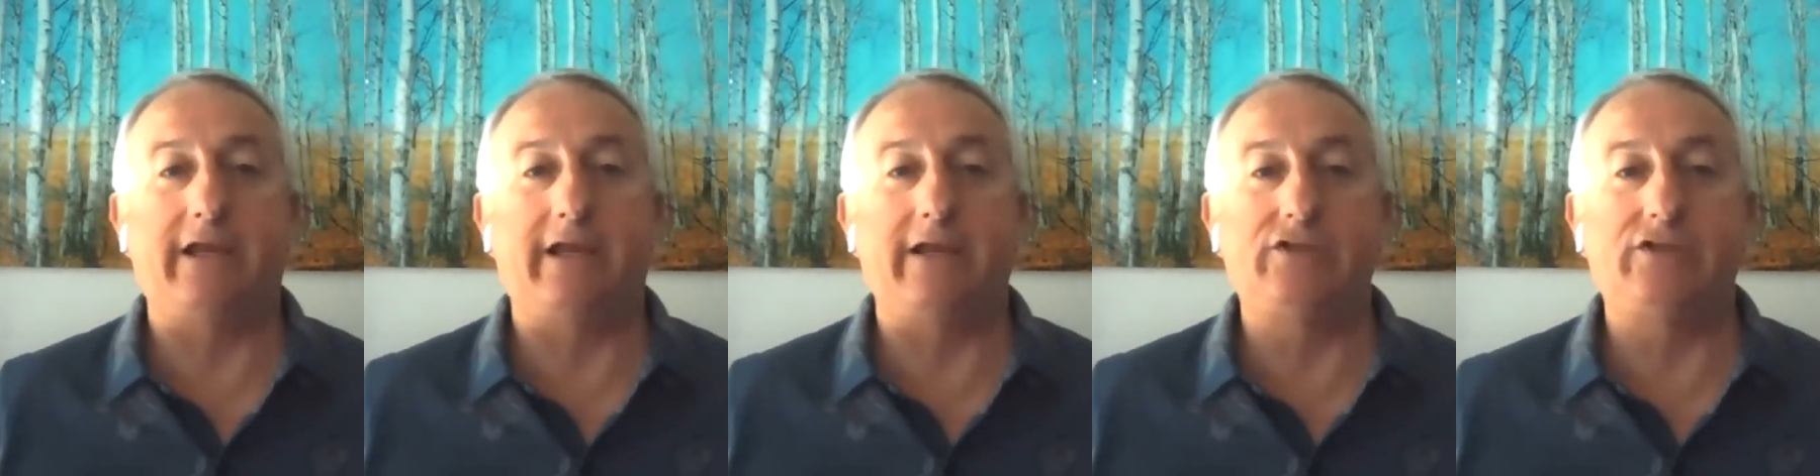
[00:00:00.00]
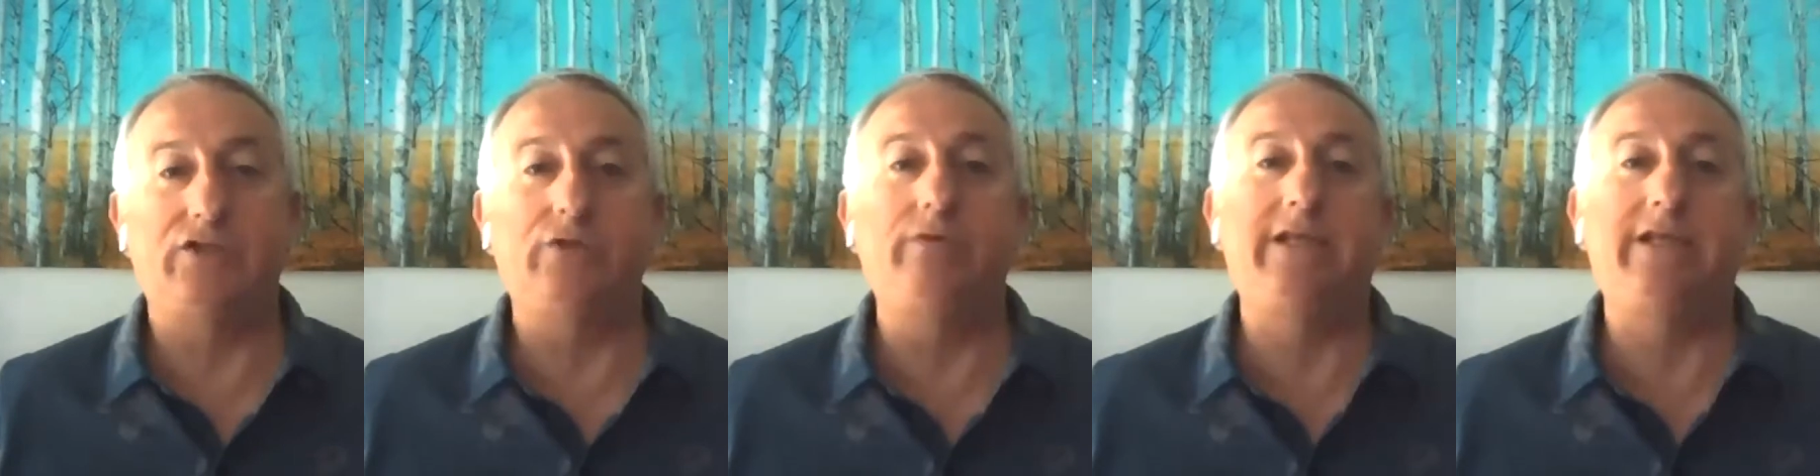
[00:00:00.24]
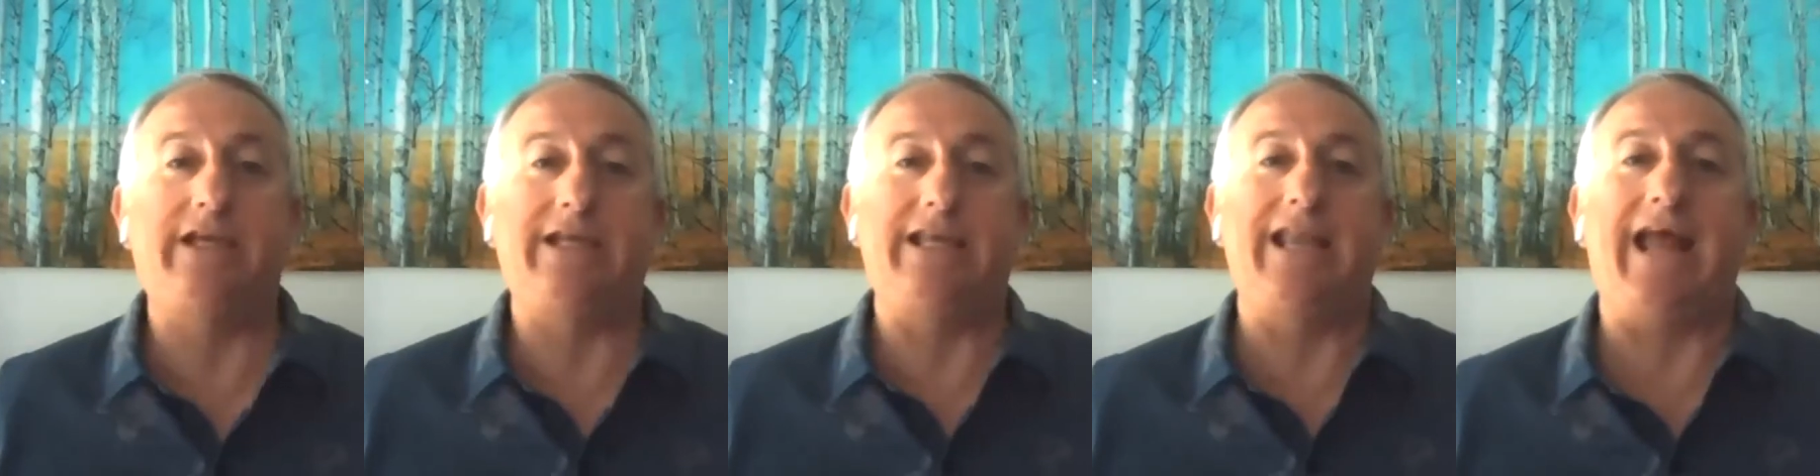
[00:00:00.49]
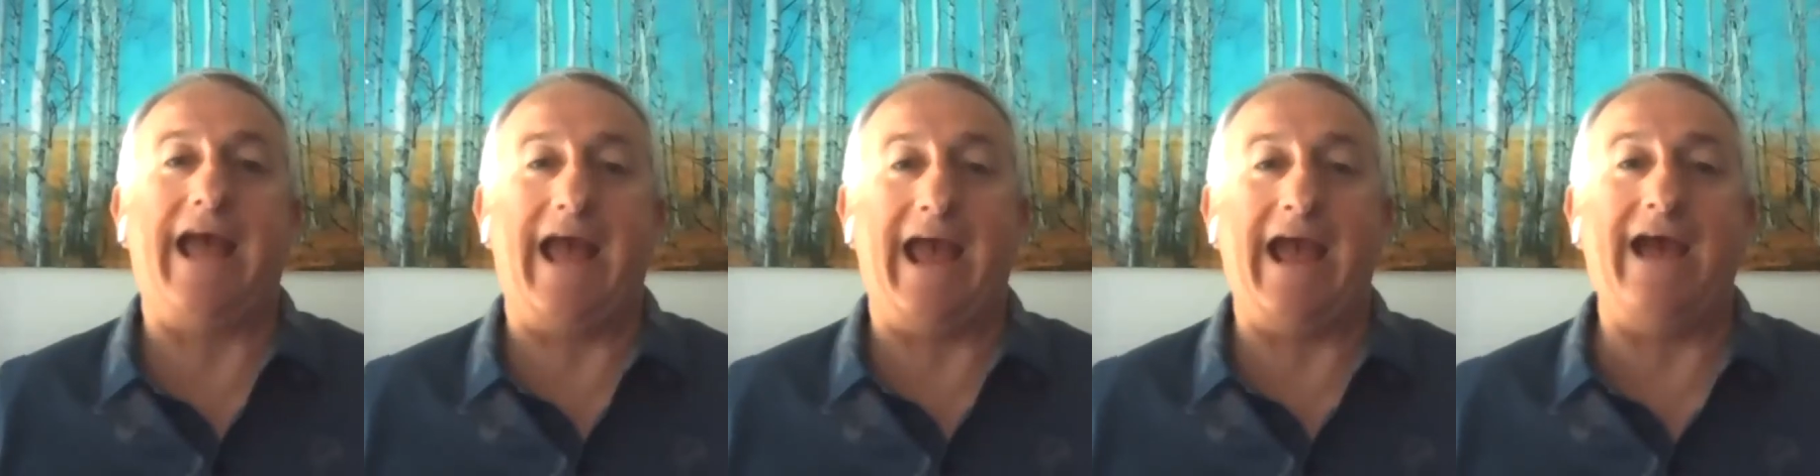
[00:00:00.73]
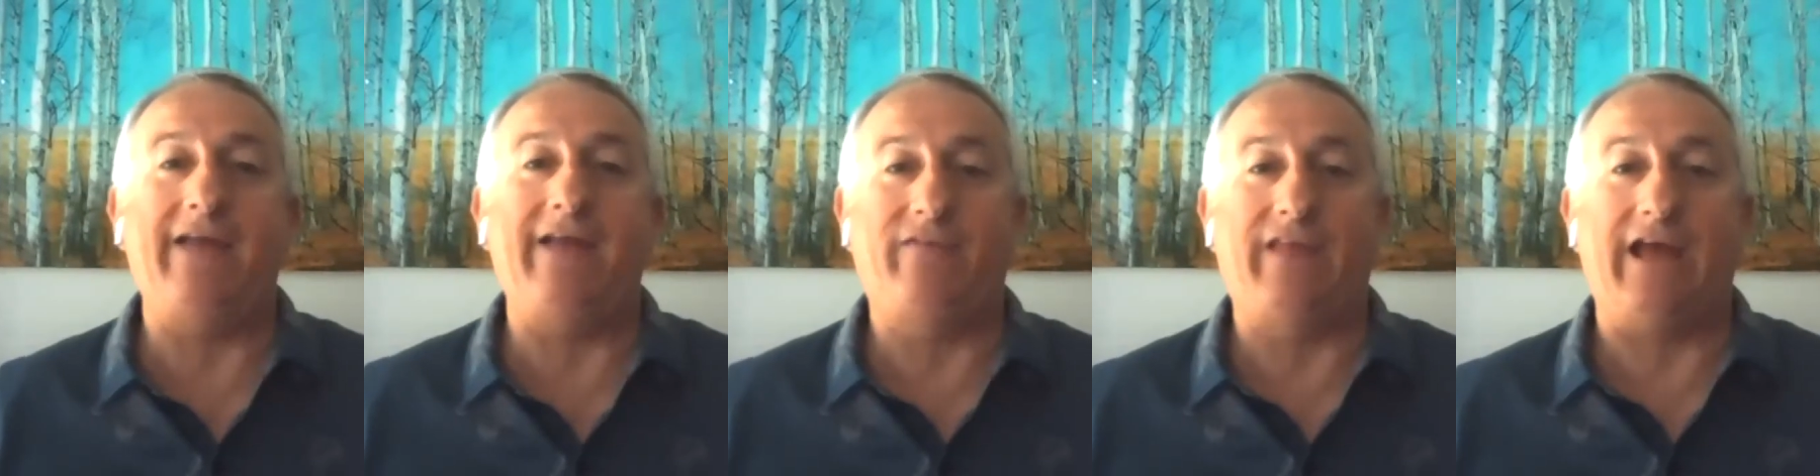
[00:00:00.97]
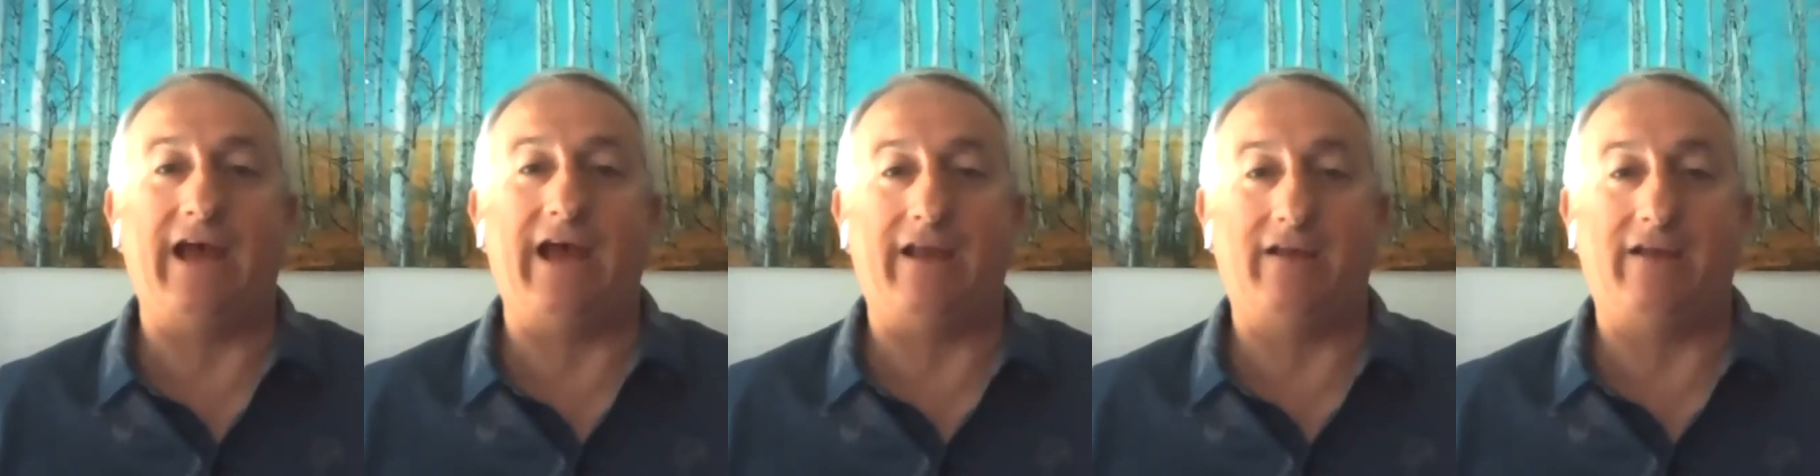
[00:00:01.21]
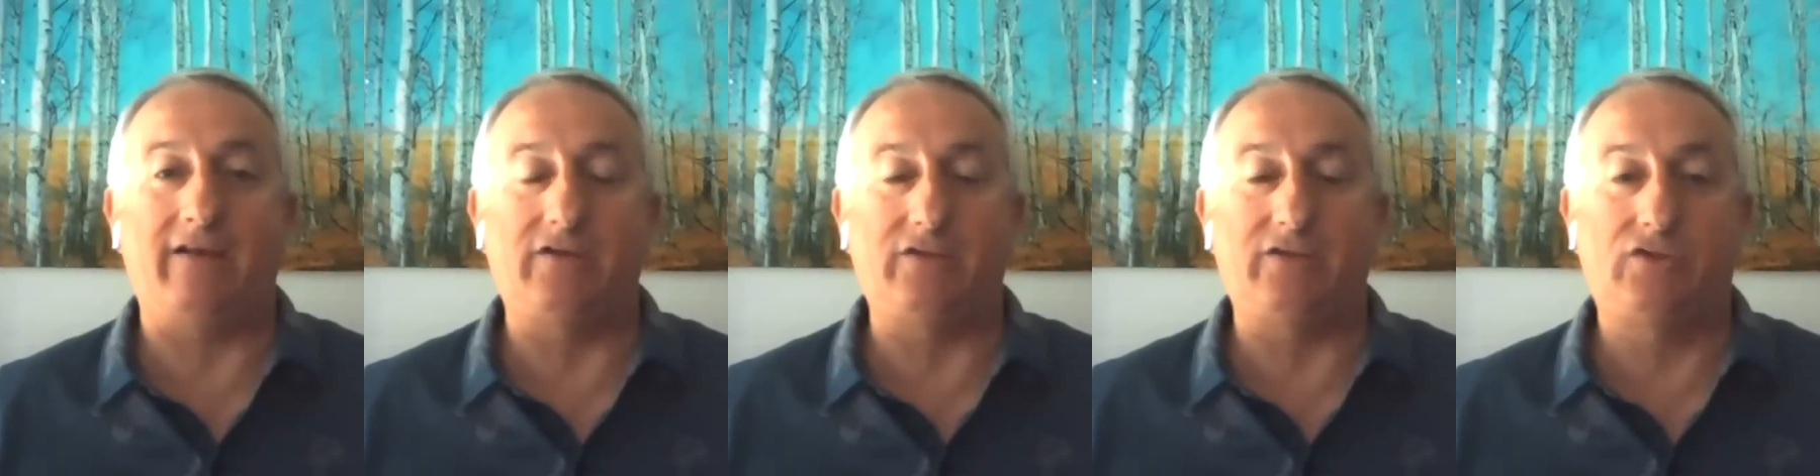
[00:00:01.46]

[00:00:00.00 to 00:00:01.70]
is you didn't add that